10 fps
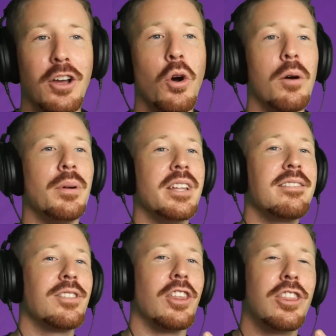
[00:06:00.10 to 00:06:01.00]
core
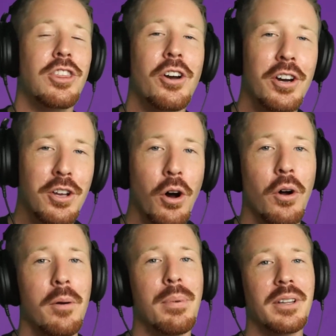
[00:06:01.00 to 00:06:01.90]
belief. The third
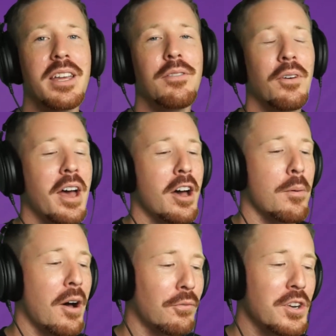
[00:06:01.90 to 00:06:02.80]
core belief
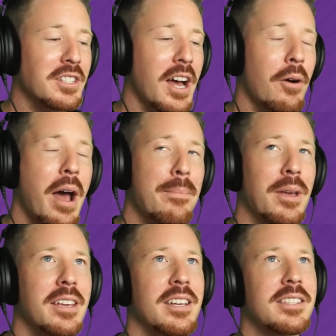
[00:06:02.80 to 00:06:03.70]
about freestyle
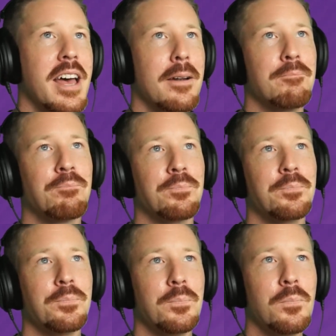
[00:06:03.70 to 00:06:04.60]
rapping is that
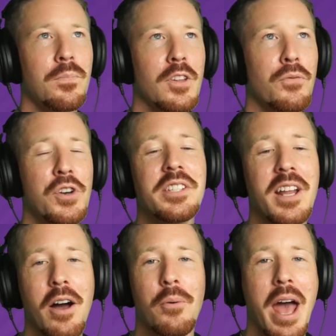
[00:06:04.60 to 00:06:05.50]

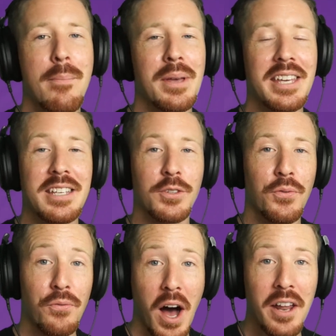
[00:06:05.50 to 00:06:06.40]
freestyle rapping is
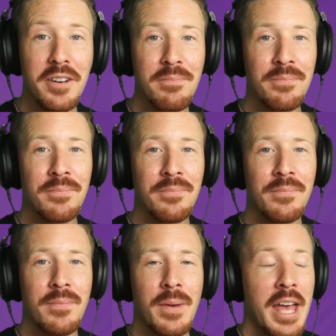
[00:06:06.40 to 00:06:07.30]
fun,
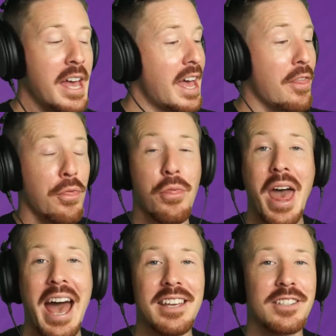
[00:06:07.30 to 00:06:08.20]
and
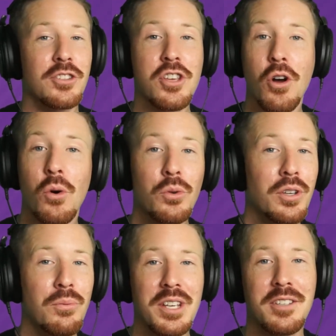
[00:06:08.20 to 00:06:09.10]
that is the
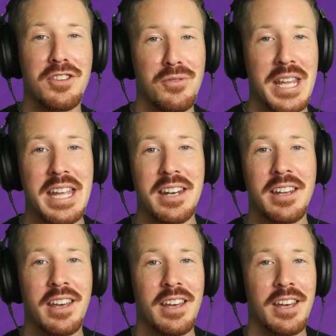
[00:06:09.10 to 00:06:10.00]
only reason you
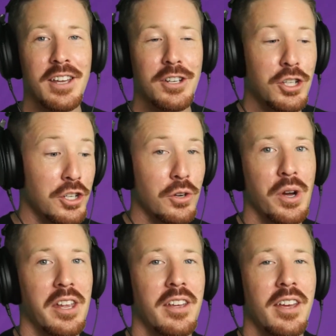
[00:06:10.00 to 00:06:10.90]
need to do it.